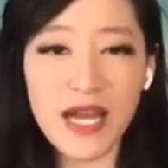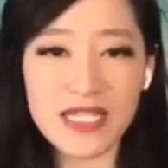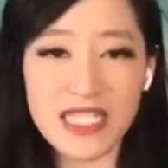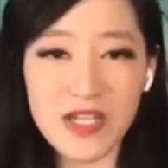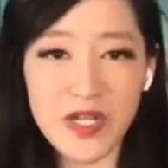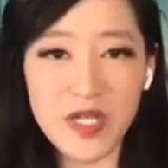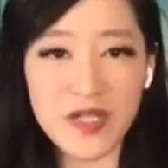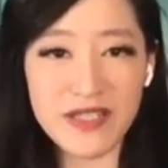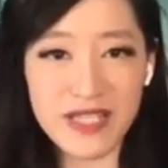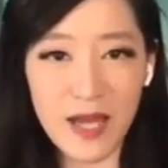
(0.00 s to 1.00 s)

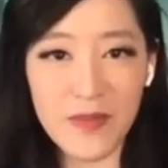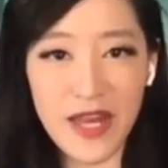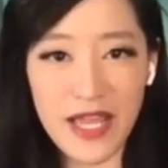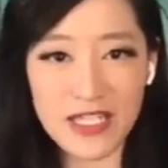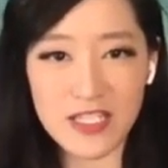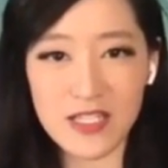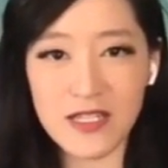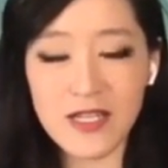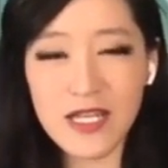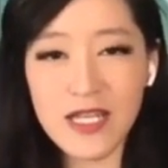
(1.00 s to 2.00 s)
bacterial contamination.